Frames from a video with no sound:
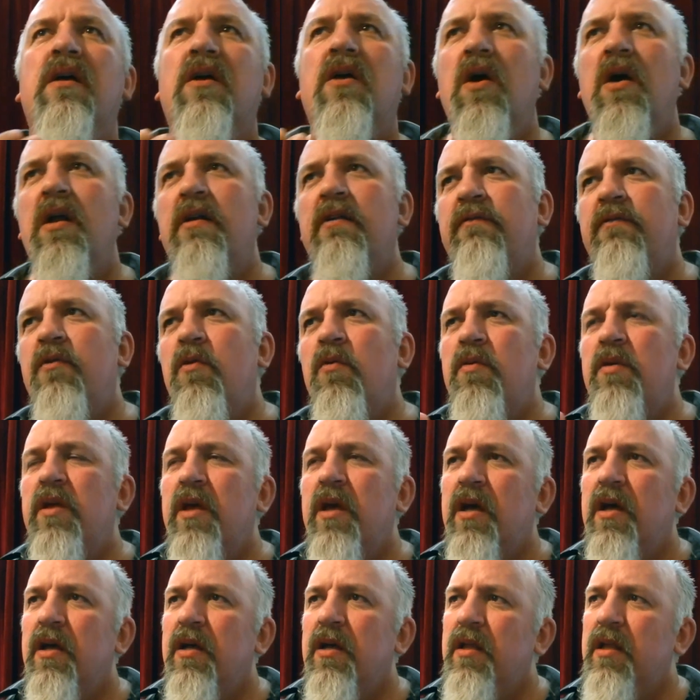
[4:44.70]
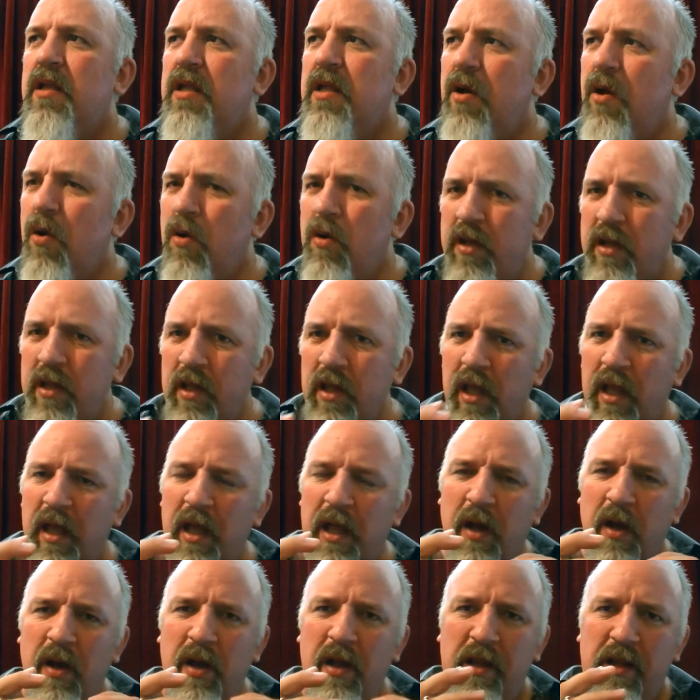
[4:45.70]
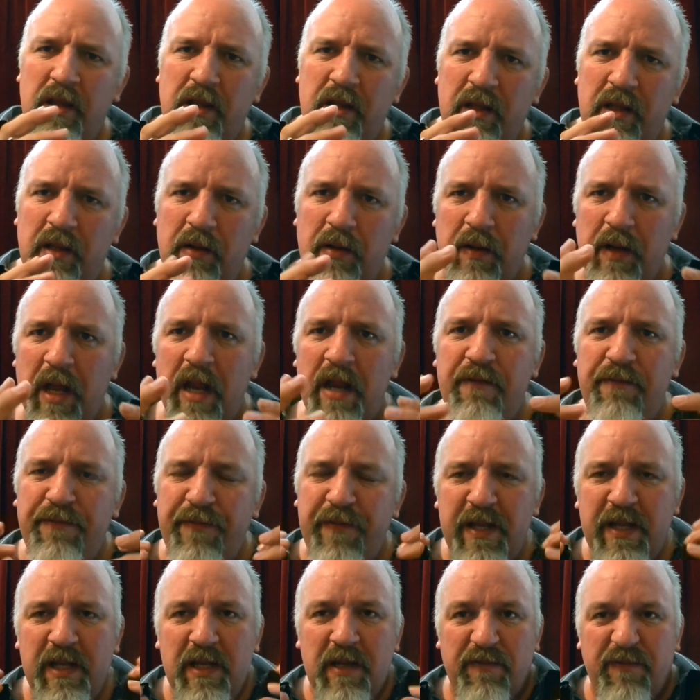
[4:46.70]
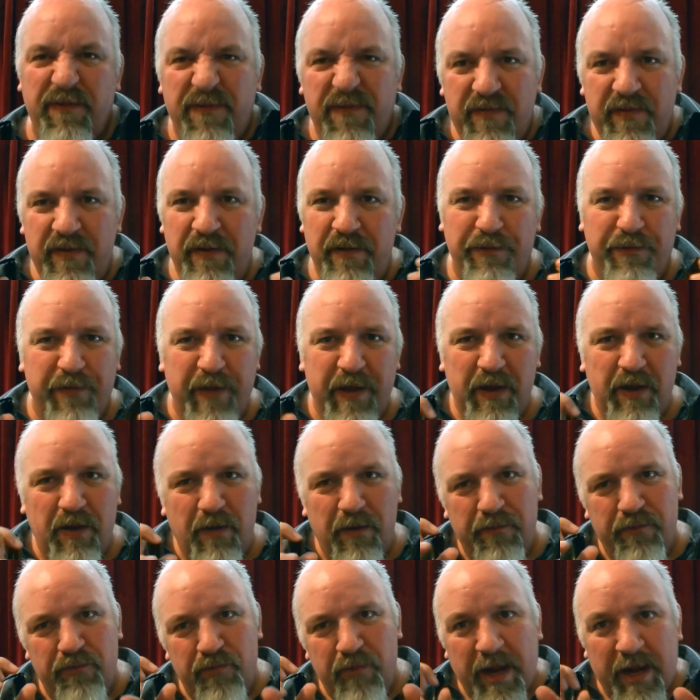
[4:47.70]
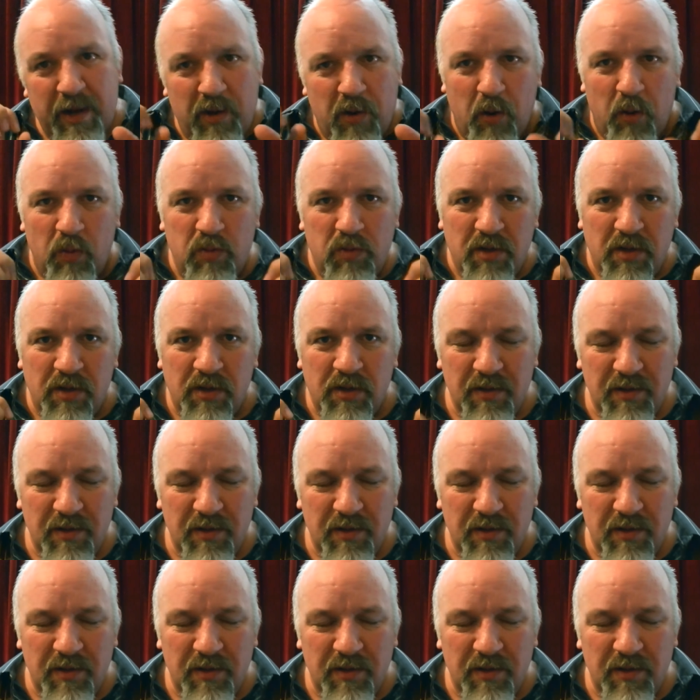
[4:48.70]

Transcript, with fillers: kind of all your, your uh, anything you, you think of wrinkled,